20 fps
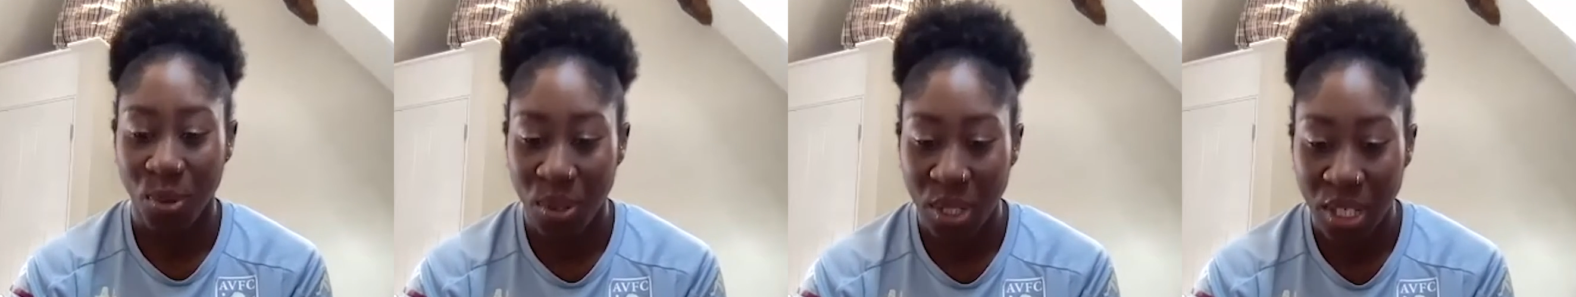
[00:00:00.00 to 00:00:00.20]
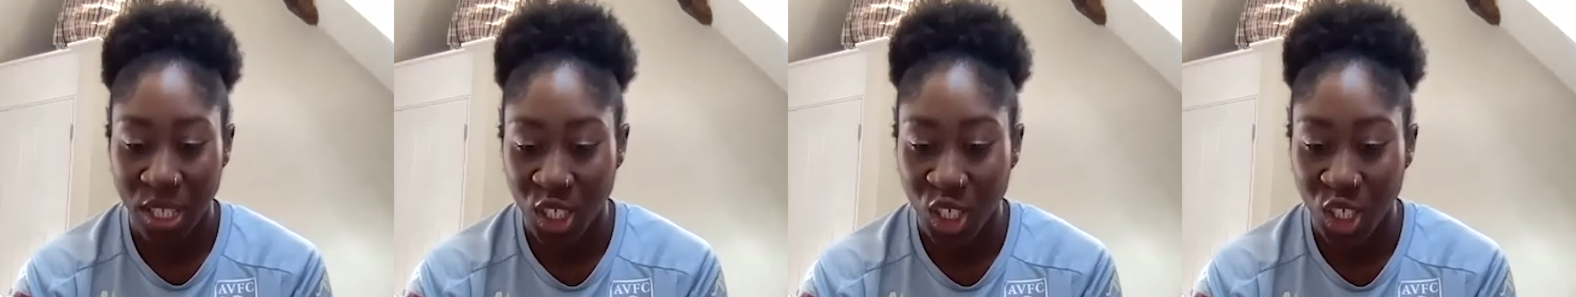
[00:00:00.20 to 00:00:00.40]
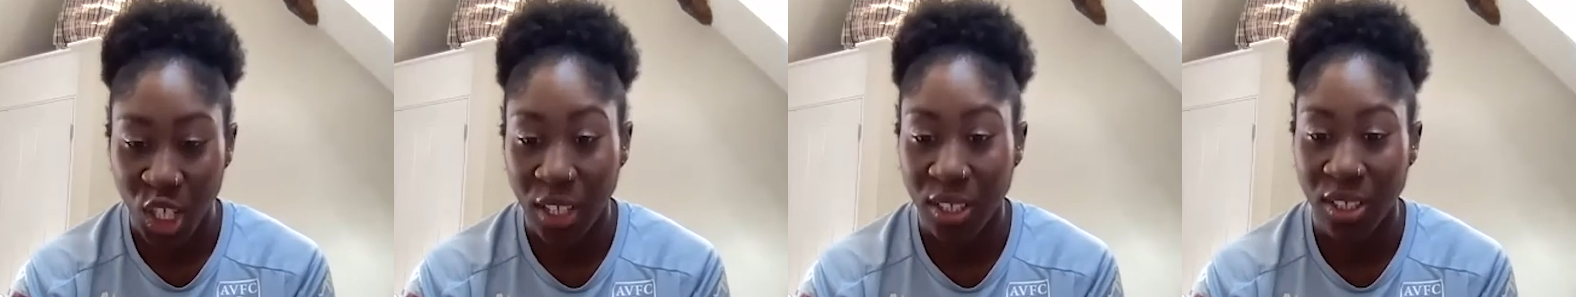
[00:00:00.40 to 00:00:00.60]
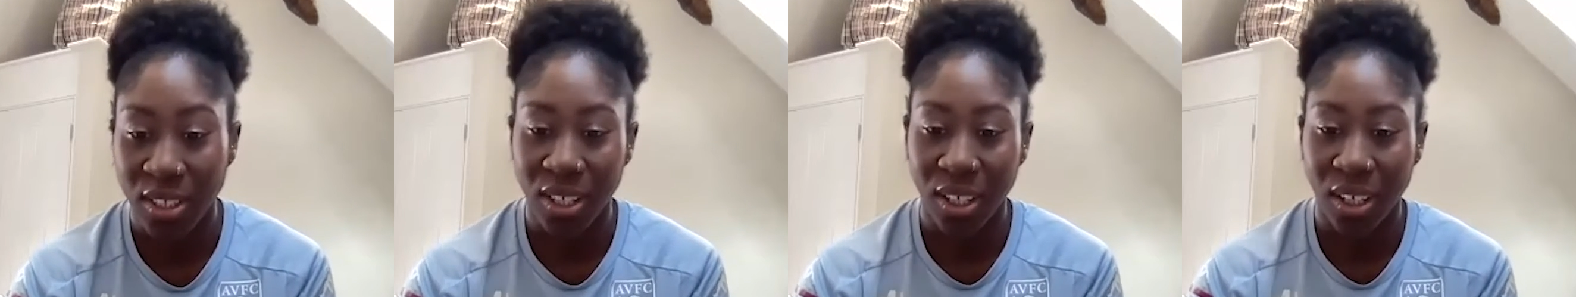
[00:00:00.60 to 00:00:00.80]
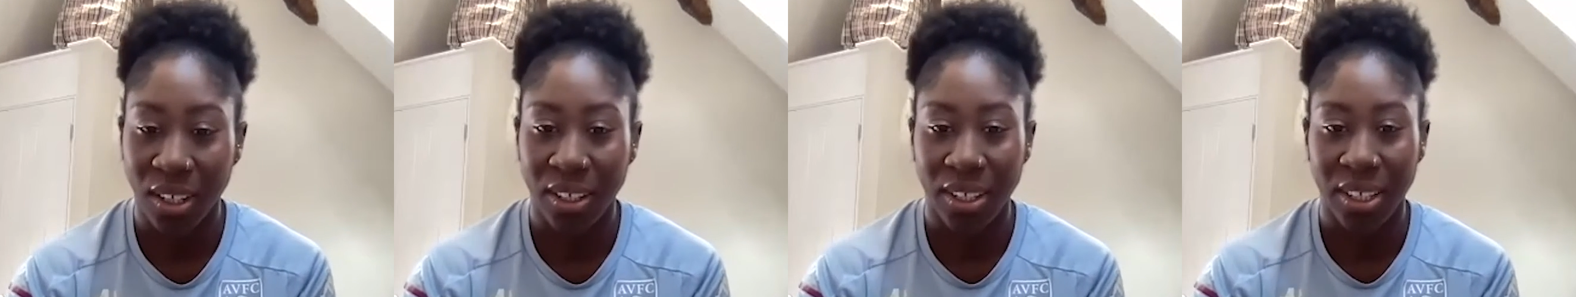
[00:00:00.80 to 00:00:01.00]
in
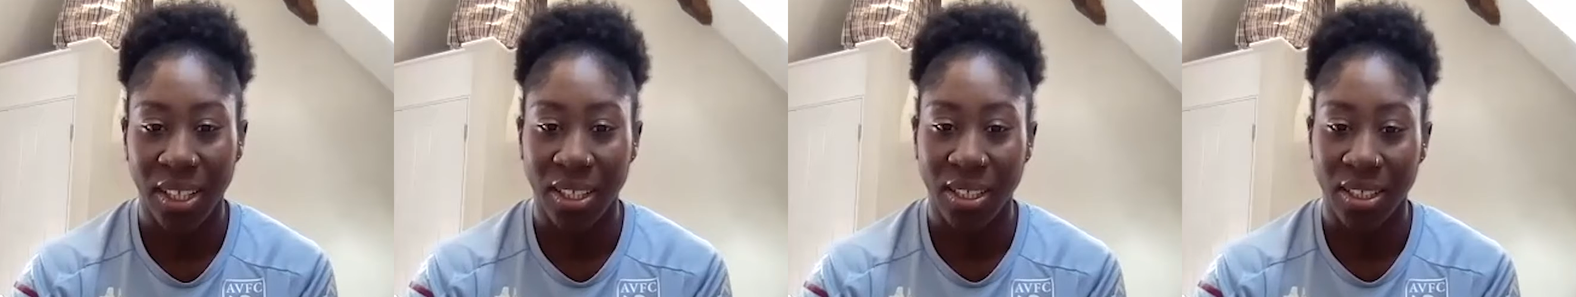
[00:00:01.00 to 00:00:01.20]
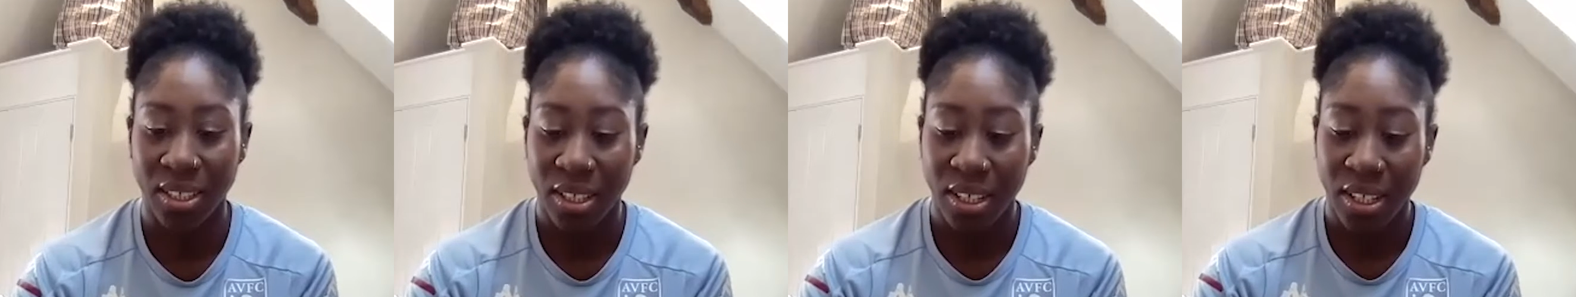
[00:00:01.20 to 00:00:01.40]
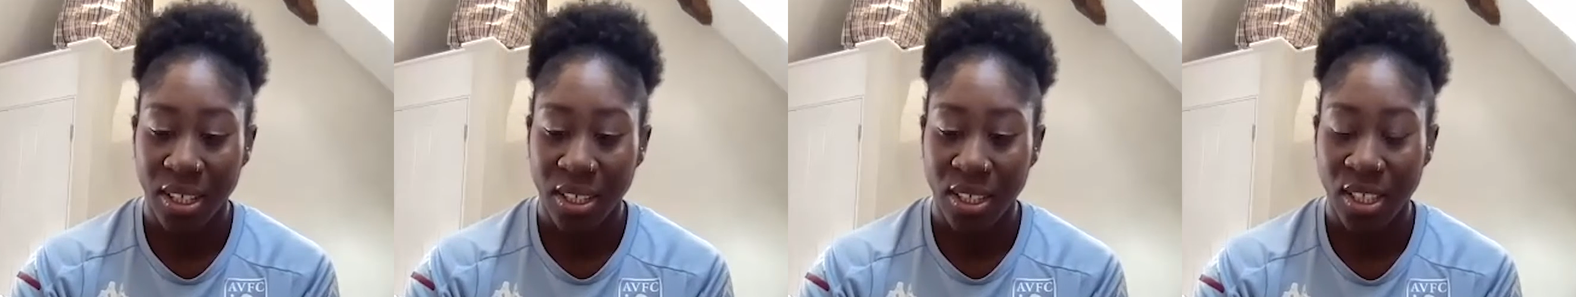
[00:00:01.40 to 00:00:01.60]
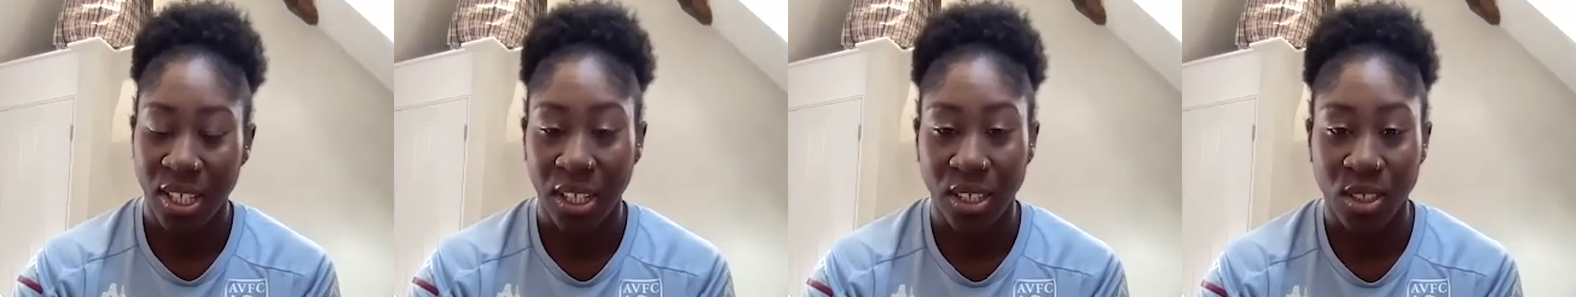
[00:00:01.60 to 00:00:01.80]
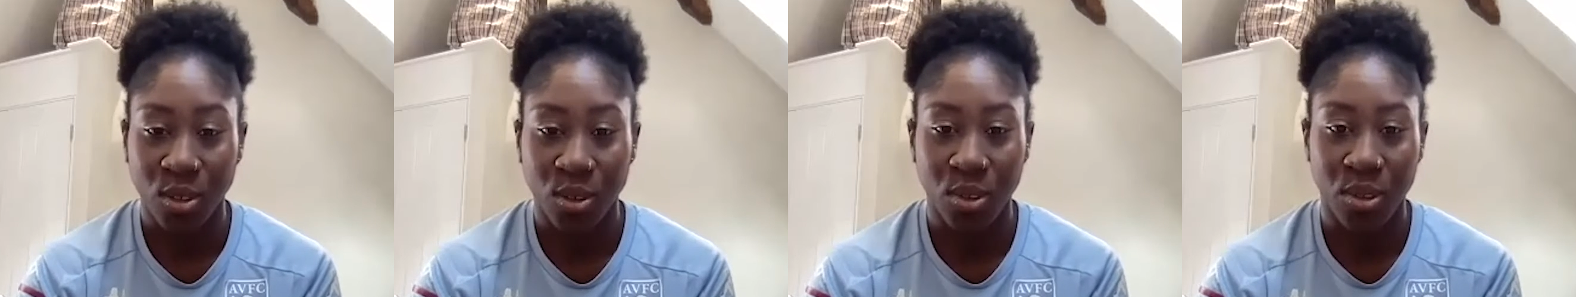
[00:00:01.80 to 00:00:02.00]
gender, in
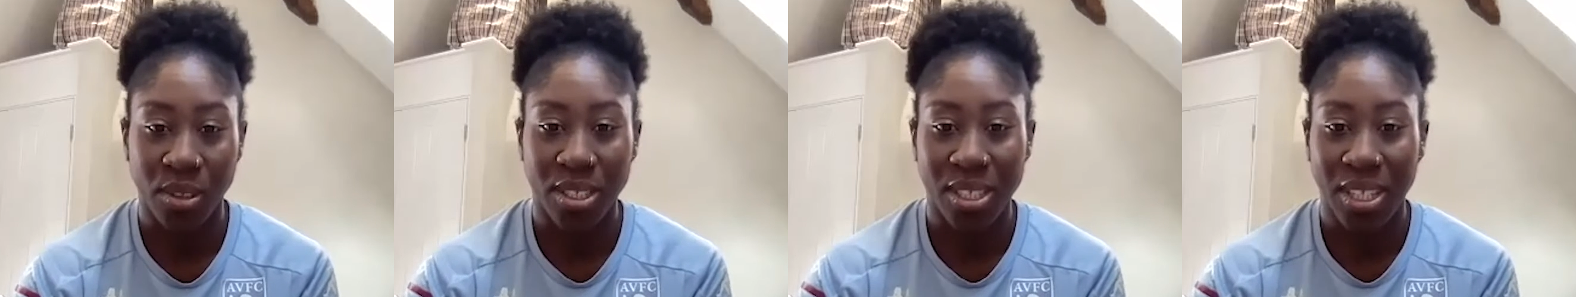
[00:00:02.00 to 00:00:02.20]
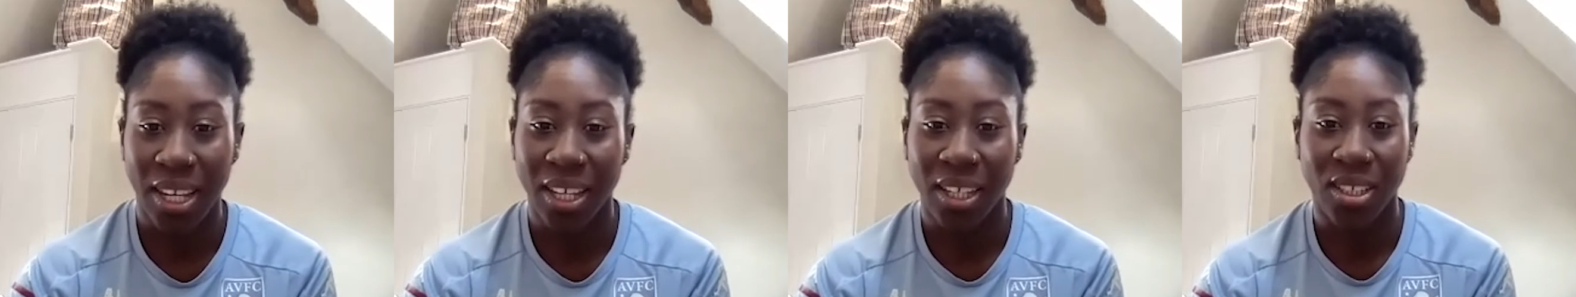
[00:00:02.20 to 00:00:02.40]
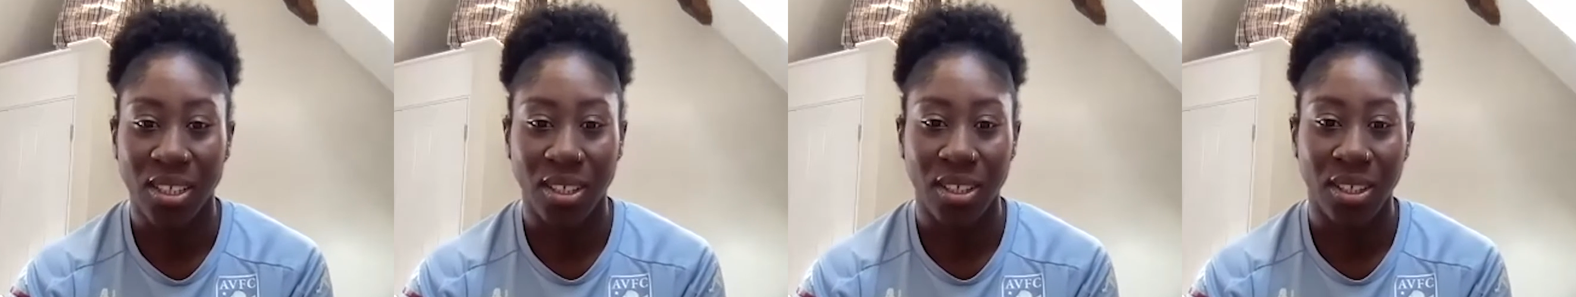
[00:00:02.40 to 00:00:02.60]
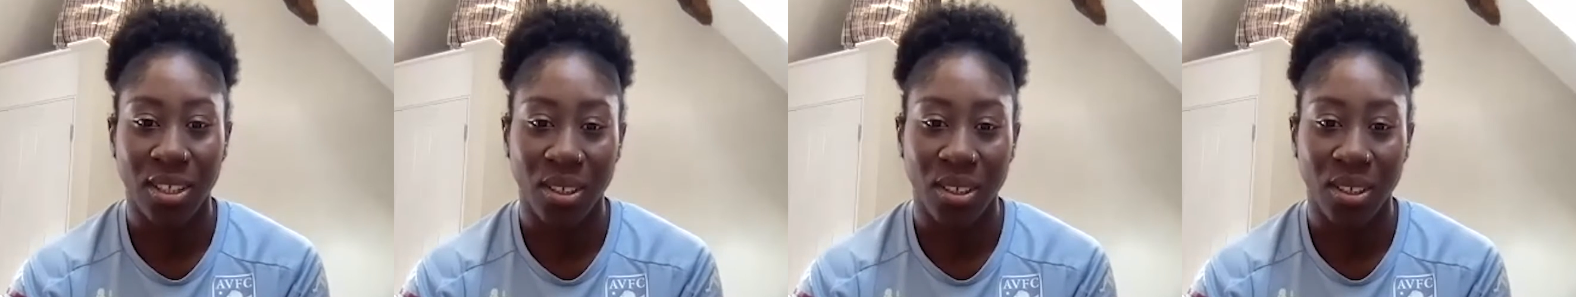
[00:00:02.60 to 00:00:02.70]
sexual orientation,